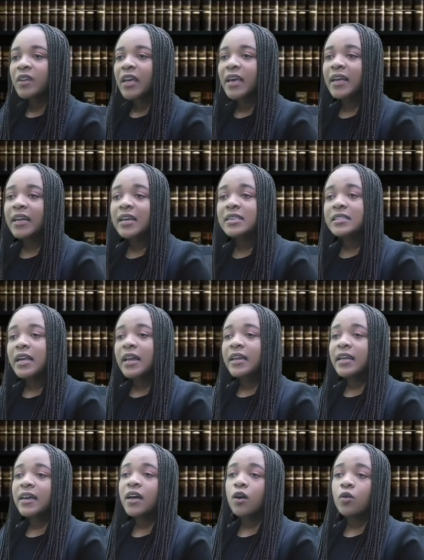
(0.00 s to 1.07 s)
It is a
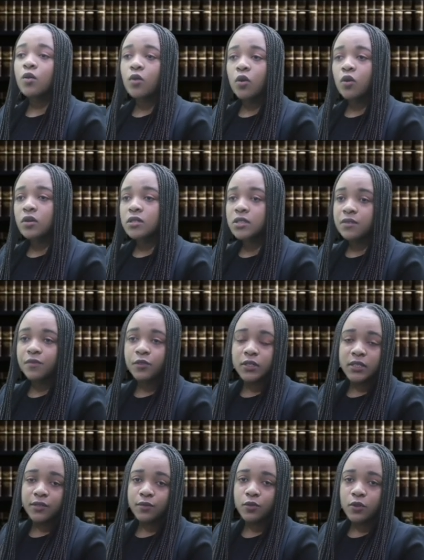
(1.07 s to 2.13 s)
legal cause for
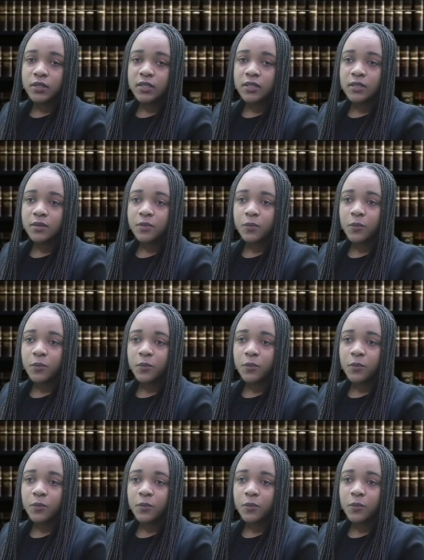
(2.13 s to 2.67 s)
divorce.